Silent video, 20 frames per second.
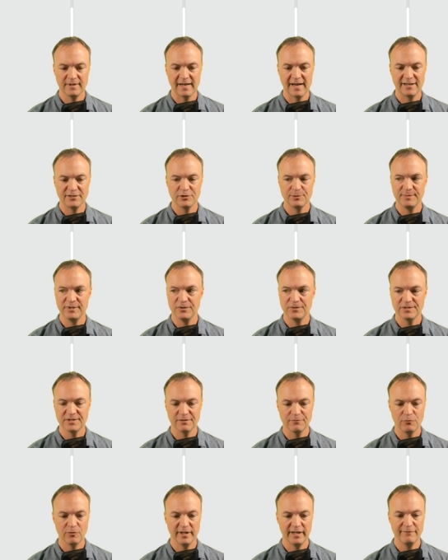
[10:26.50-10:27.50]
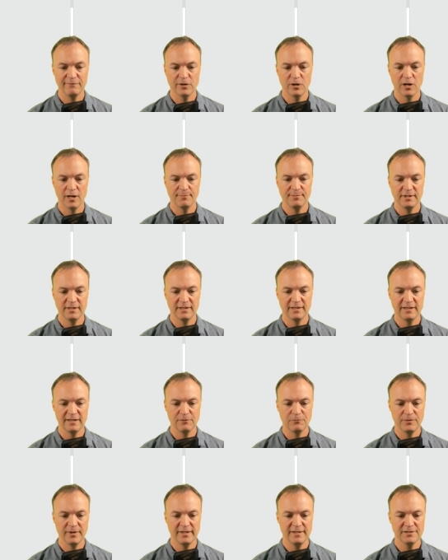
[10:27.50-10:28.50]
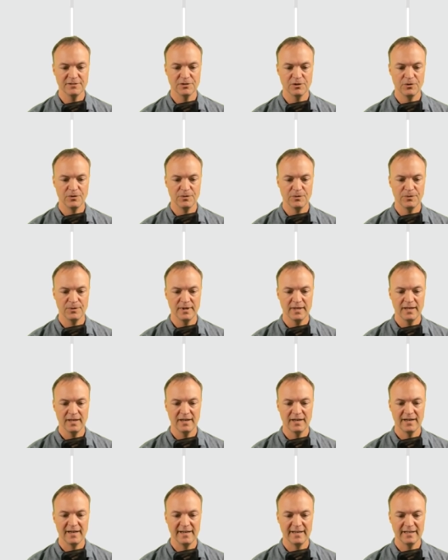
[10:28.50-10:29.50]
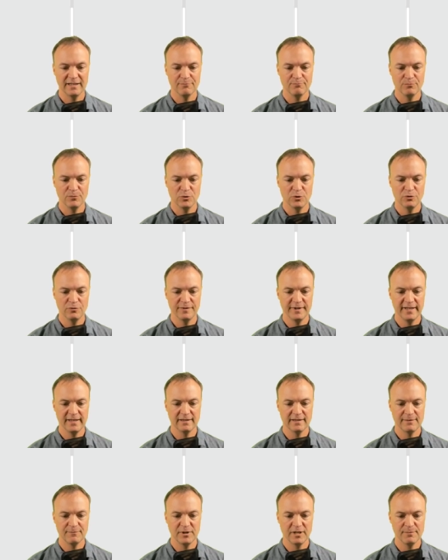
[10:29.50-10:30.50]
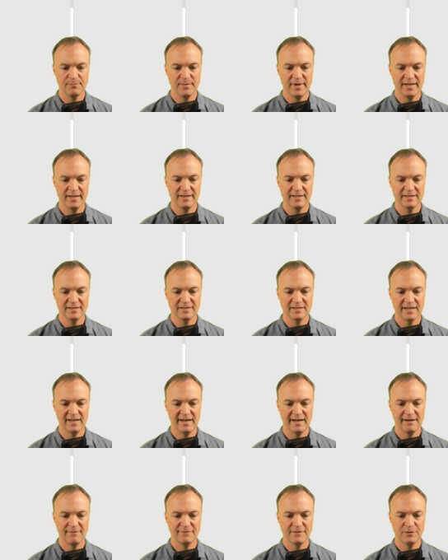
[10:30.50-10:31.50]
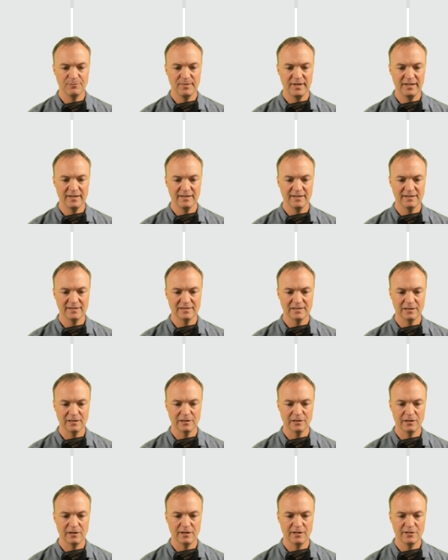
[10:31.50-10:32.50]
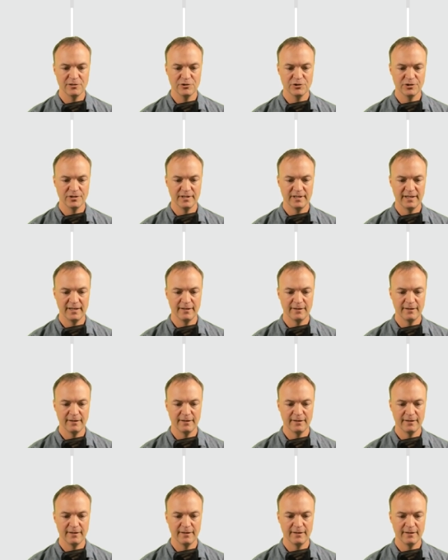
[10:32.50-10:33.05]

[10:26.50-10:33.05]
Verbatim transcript: attributes of what I've copied it with. So I can move it. I'm going to make this, I have to make this larger